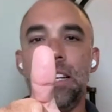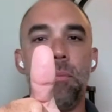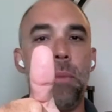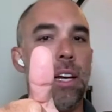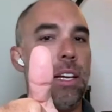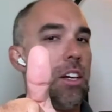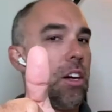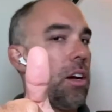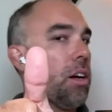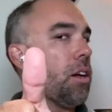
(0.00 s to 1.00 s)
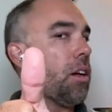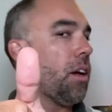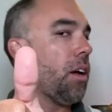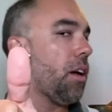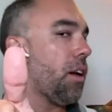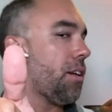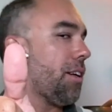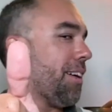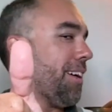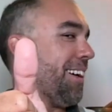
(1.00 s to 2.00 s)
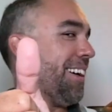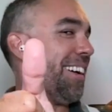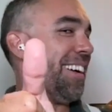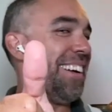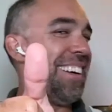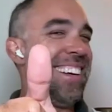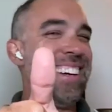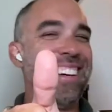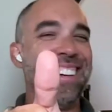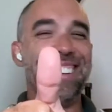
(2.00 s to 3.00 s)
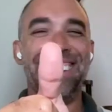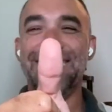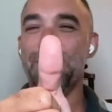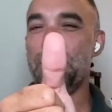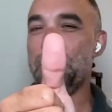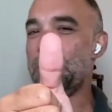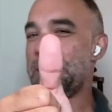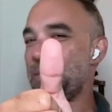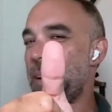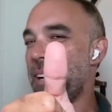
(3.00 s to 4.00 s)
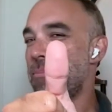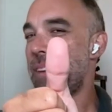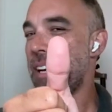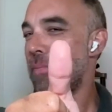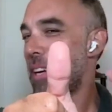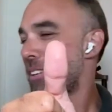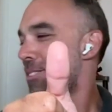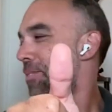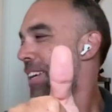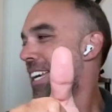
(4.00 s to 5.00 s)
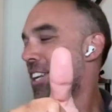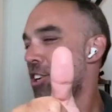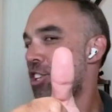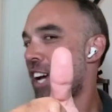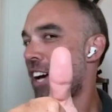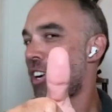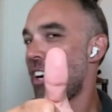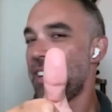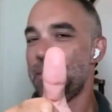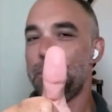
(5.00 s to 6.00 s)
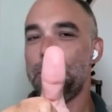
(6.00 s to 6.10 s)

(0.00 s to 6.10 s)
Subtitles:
need a manicure. That's what I'm noticing, my inner chatter.